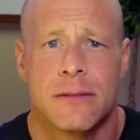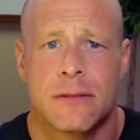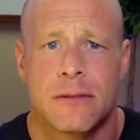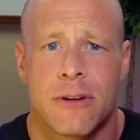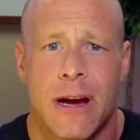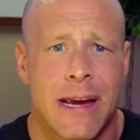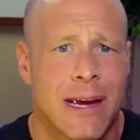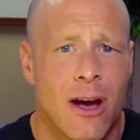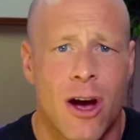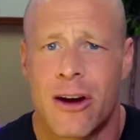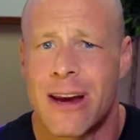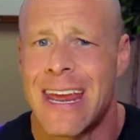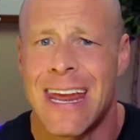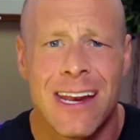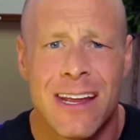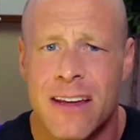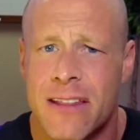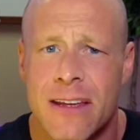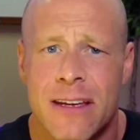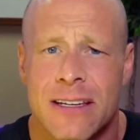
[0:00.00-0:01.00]
right, on
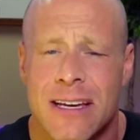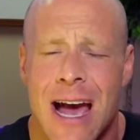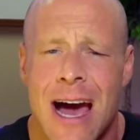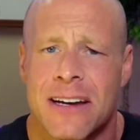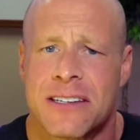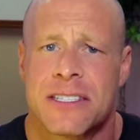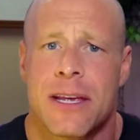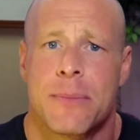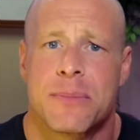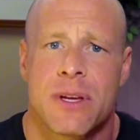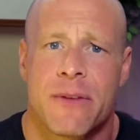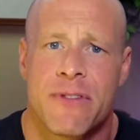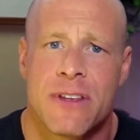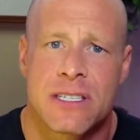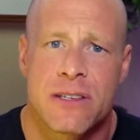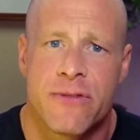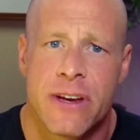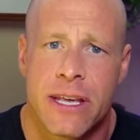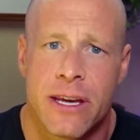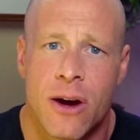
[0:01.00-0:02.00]
any of the concepts of this
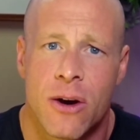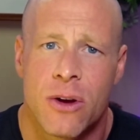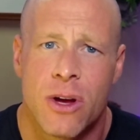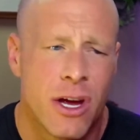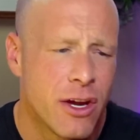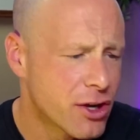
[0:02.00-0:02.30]
video.